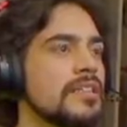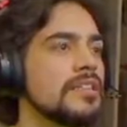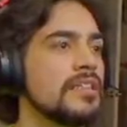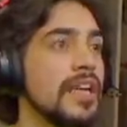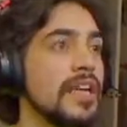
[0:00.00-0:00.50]

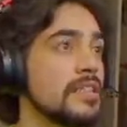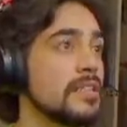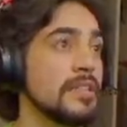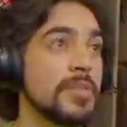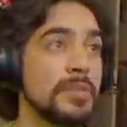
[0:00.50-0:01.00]
yeah,
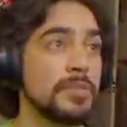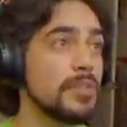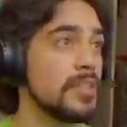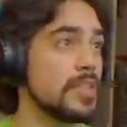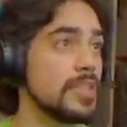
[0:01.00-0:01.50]
some people
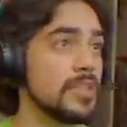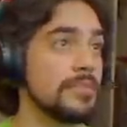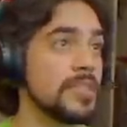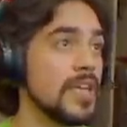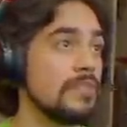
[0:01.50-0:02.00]
are just
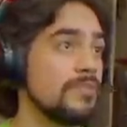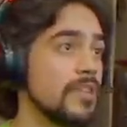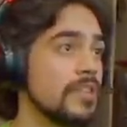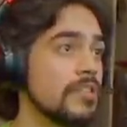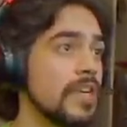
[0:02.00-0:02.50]
upset and
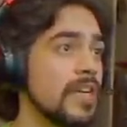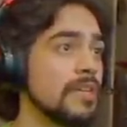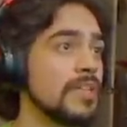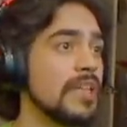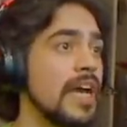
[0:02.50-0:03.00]
frustrated
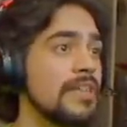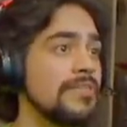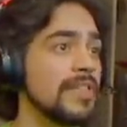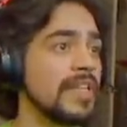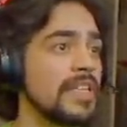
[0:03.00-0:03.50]
with
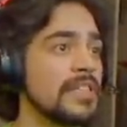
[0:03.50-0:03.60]
life and they just